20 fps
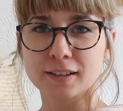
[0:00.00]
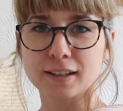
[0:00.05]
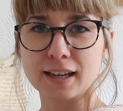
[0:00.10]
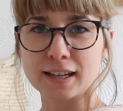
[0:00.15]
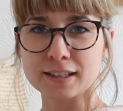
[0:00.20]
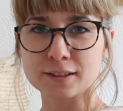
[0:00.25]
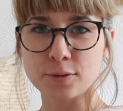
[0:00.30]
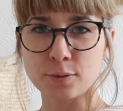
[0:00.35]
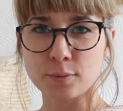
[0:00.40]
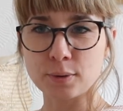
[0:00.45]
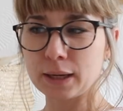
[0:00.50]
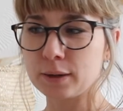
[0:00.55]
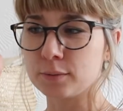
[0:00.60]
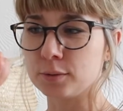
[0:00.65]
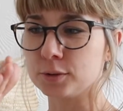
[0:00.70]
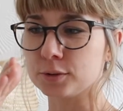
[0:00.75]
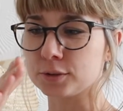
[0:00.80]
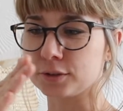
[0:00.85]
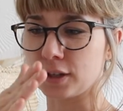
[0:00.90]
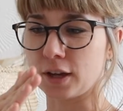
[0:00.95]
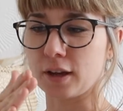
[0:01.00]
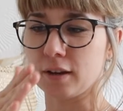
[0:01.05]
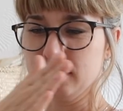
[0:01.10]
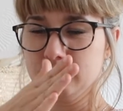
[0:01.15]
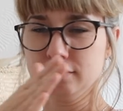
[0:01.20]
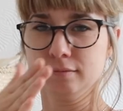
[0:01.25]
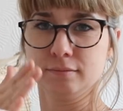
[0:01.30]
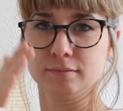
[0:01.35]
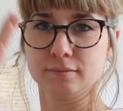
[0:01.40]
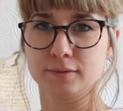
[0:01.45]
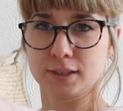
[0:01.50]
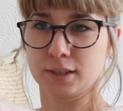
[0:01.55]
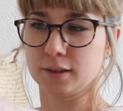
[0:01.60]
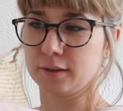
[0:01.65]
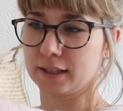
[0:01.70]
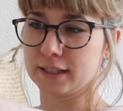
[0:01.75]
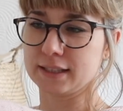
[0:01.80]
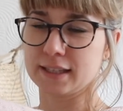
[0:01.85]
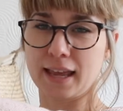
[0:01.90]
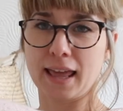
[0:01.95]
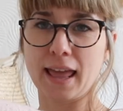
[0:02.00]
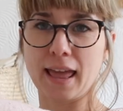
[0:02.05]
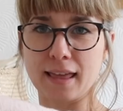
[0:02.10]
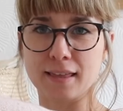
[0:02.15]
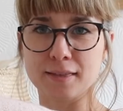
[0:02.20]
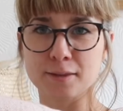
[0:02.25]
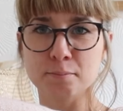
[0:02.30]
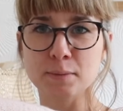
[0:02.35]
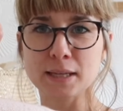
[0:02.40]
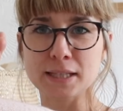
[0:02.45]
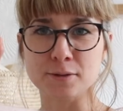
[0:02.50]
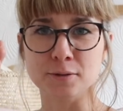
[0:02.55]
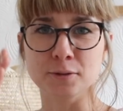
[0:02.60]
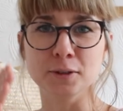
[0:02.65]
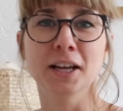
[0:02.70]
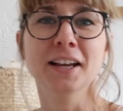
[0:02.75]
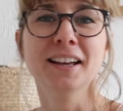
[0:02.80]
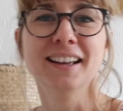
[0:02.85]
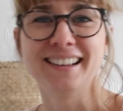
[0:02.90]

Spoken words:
and 3/4. So it's here in the middle.